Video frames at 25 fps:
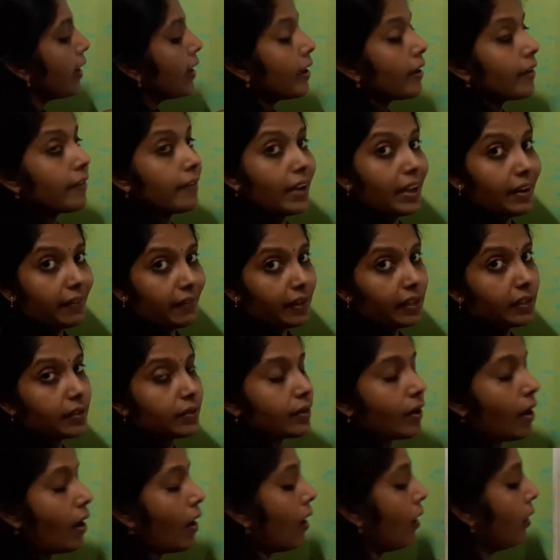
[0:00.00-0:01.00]
When we
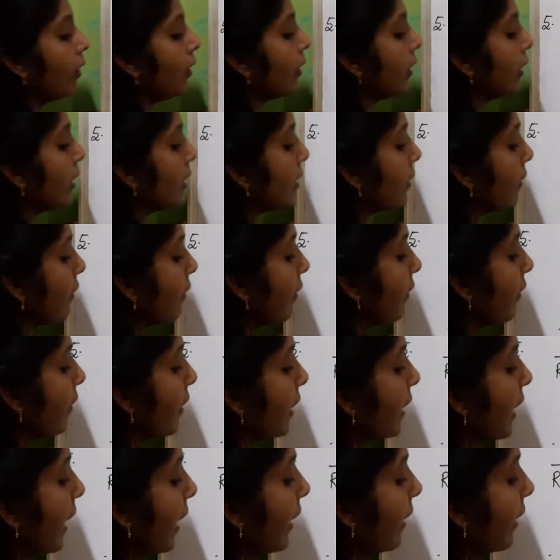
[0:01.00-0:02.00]
solve this, we will
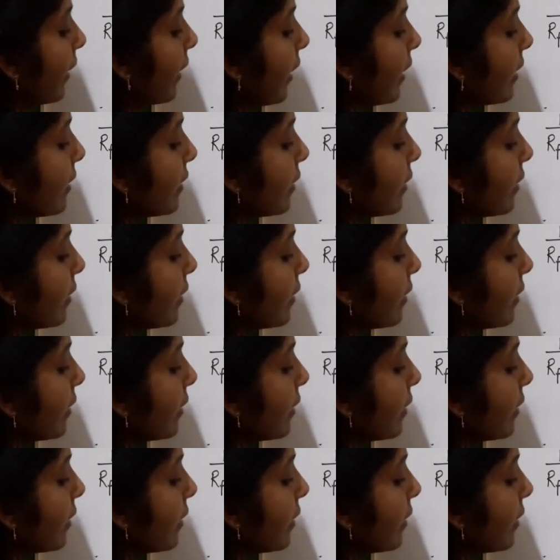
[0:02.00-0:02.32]
get it as